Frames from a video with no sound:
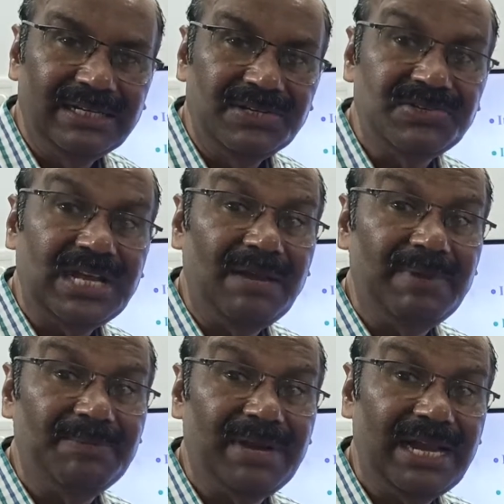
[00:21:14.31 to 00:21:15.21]
cell
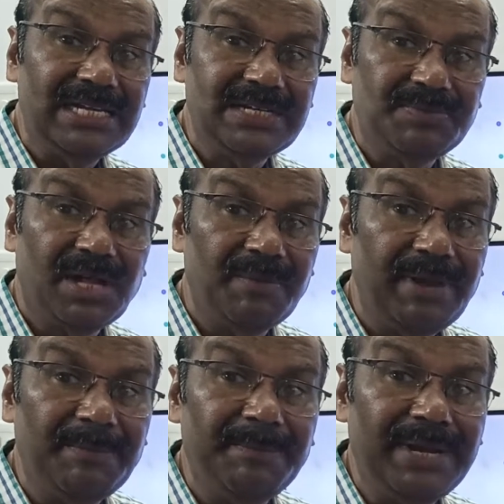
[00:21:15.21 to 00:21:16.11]
membrane receptor,
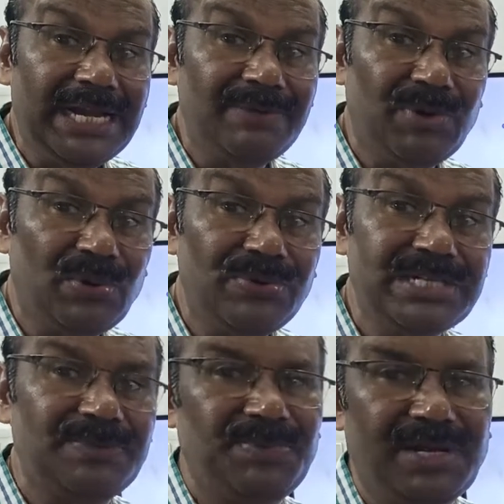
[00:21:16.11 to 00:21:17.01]
membrane bound
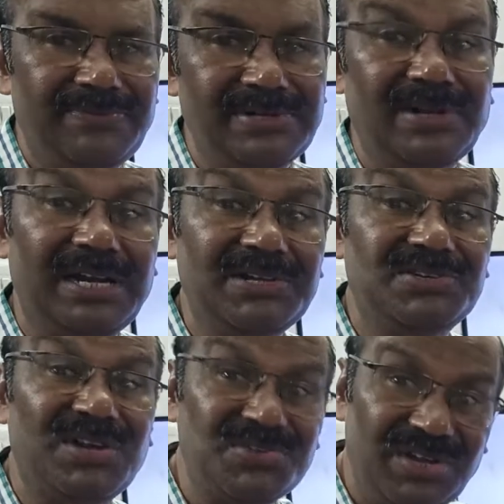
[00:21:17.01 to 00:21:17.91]
receptor, friends, or
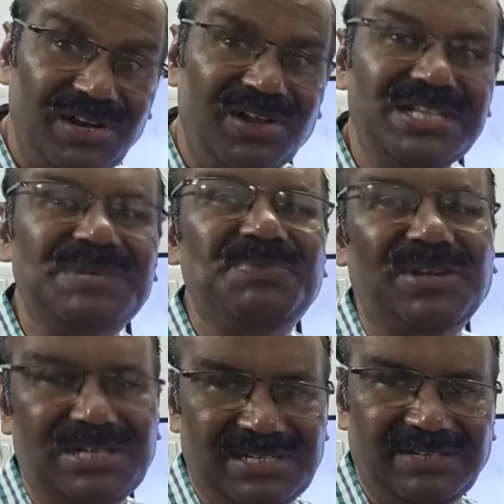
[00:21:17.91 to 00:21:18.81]
extracellular
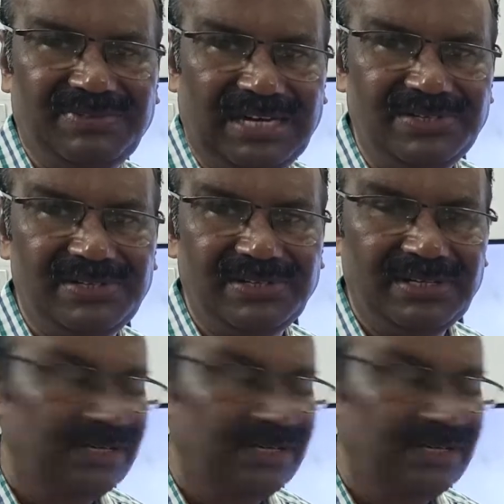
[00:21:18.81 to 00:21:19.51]
receptors, friends,